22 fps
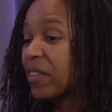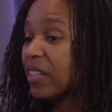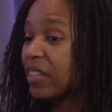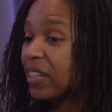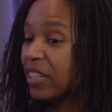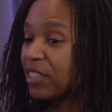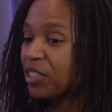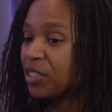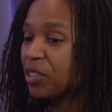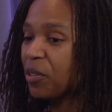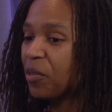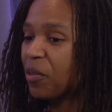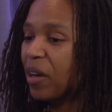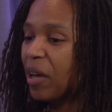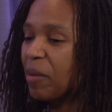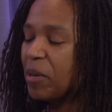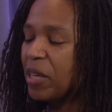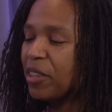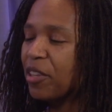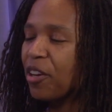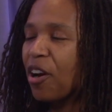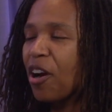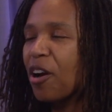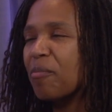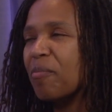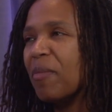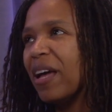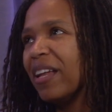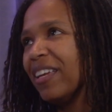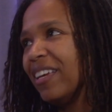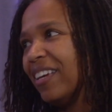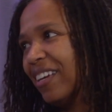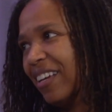Yes, so I mean, there are
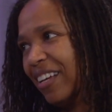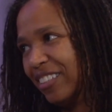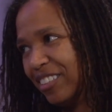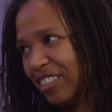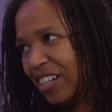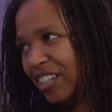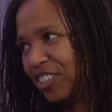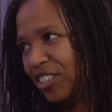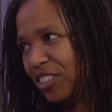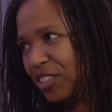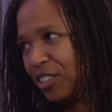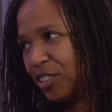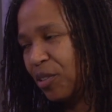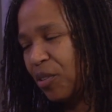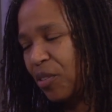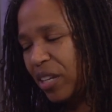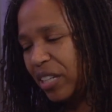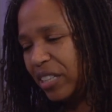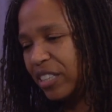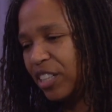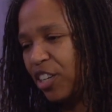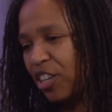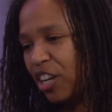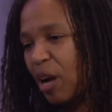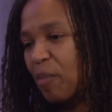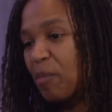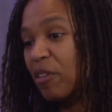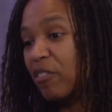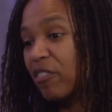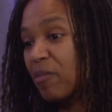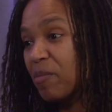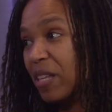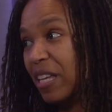many endogenous, so things that are
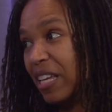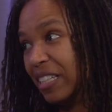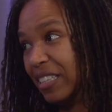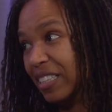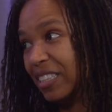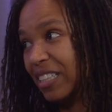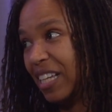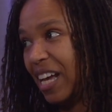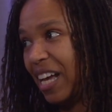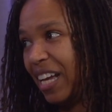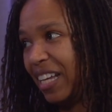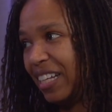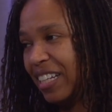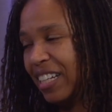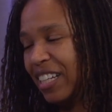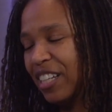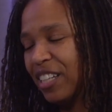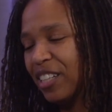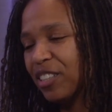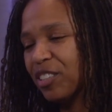coming from the inside.